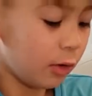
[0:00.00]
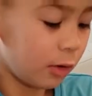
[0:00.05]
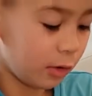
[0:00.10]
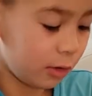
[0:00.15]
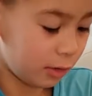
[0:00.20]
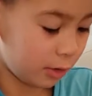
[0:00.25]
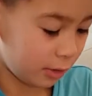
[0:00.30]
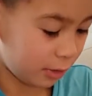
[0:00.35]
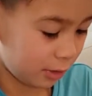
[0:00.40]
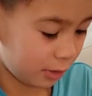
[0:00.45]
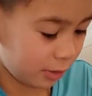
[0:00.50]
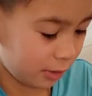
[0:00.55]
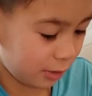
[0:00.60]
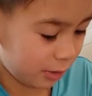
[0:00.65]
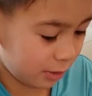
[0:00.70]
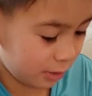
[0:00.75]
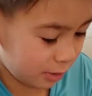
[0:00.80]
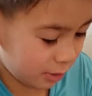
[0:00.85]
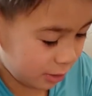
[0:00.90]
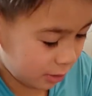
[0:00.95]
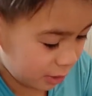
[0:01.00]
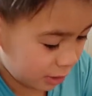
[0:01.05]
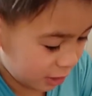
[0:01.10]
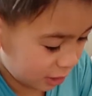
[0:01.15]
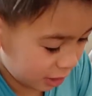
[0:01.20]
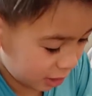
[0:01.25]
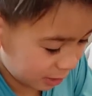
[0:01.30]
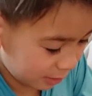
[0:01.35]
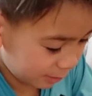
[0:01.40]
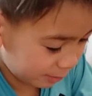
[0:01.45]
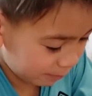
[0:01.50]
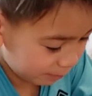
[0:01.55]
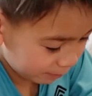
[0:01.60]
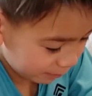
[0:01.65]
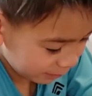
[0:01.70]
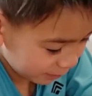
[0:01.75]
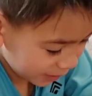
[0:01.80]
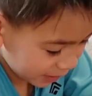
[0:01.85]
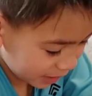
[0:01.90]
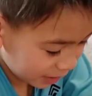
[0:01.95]
a needle now.
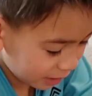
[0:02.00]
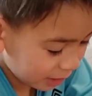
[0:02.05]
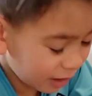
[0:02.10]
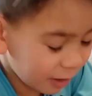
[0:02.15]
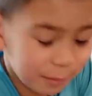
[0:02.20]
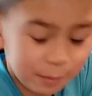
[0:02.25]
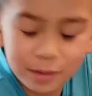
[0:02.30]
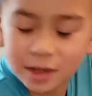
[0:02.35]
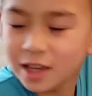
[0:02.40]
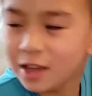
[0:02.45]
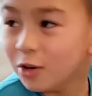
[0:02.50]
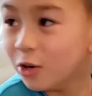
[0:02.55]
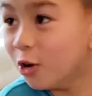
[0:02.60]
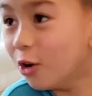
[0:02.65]
So find